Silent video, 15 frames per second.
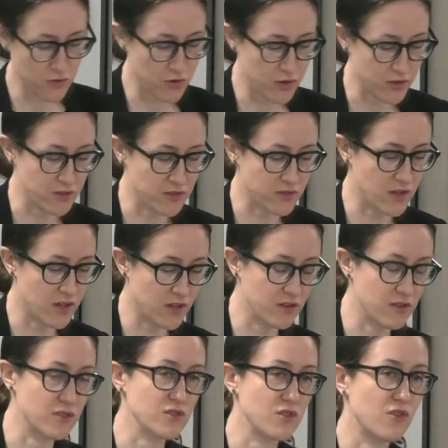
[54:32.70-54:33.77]

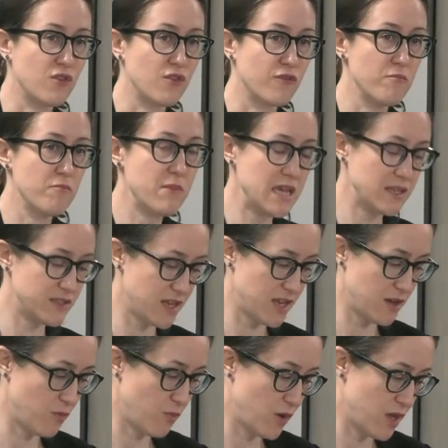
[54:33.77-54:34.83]
concerned, of
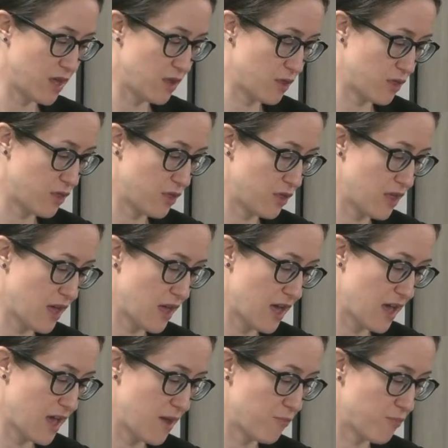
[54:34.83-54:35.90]
meeting with
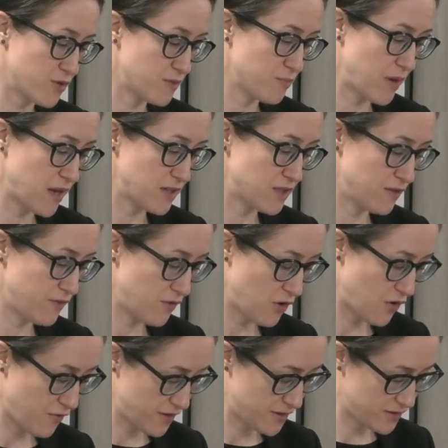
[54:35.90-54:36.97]
a prospective
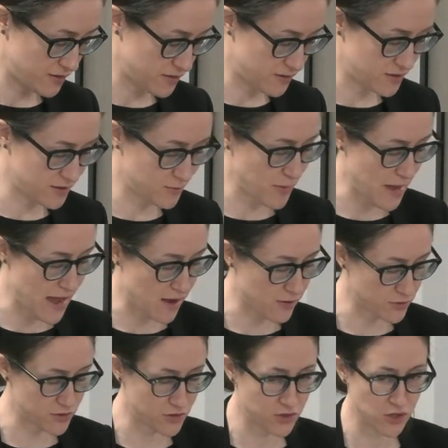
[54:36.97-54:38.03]
officer's
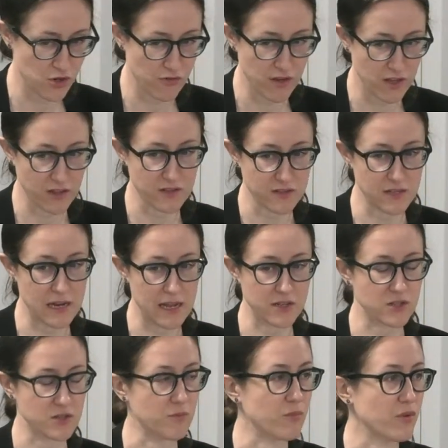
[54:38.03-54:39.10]
spouse during the
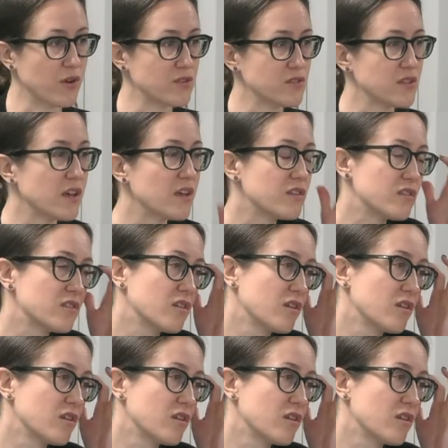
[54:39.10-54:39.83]
selection process?